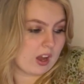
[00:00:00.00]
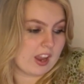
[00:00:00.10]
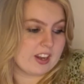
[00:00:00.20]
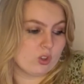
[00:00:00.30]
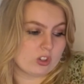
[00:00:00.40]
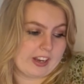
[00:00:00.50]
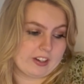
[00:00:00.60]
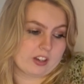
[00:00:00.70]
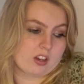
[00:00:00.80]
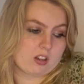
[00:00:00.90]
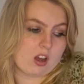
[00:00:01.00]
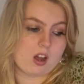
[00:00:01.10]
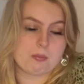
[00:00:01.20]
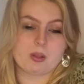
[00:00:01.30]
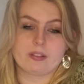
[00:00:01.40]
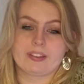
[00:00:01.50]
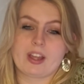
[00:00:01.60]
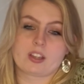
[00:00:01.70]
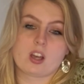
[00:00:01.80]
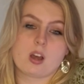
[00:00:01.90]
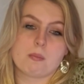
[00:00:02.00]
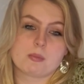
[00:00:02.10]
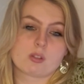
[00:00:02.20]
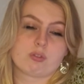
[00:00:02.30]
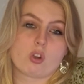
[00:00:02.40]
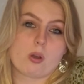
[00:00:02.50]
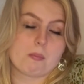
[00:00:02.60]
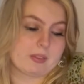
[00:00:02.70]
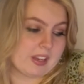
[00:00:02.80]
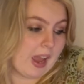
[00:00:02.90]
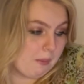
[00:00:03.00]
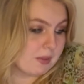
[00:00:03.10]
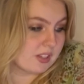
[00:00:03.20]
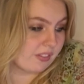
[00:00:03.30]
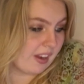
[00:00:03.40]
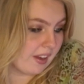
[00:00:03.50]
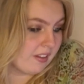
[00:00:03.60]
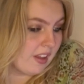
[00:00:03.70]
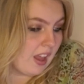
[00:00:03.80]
inorganic carbon that comes from the atmosphere.